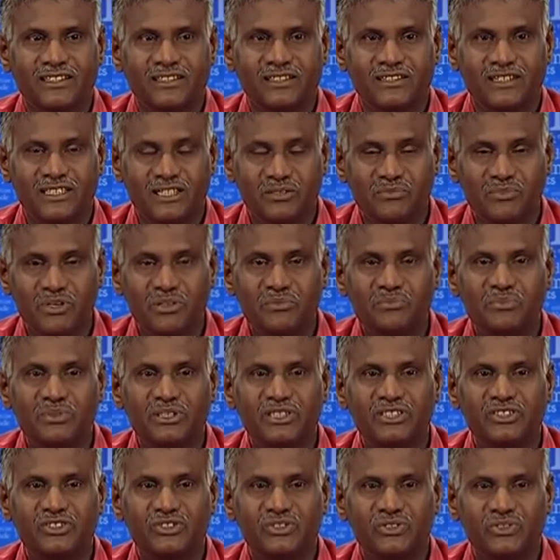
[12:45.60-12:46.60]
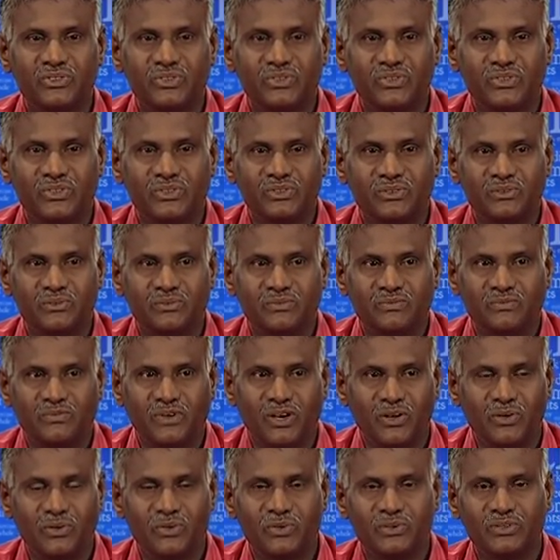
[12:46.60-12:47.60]
remember to
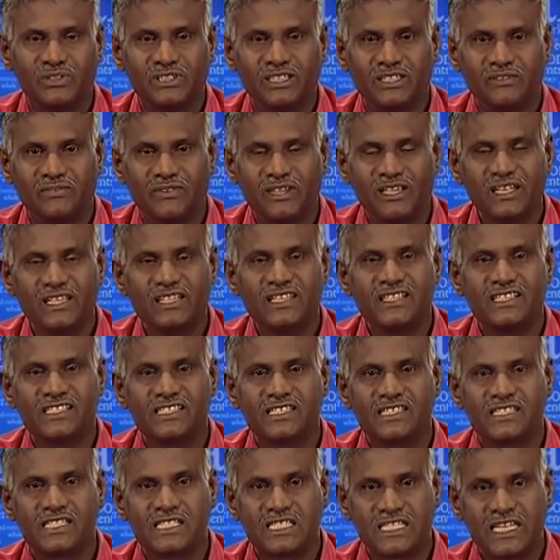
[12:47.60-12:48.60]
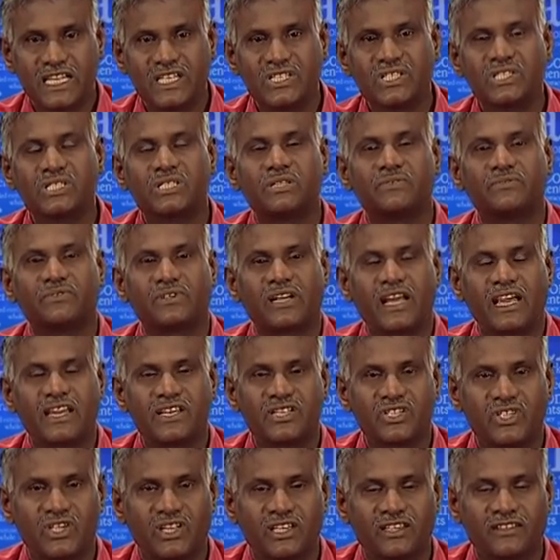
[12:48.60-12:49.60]
follow the various stages of
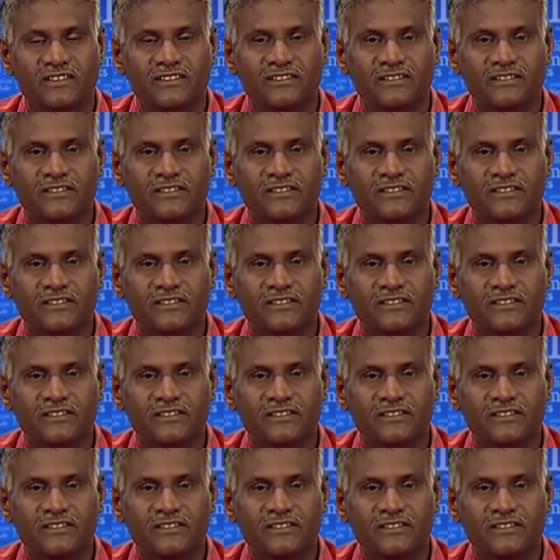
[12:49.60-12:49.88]
writing.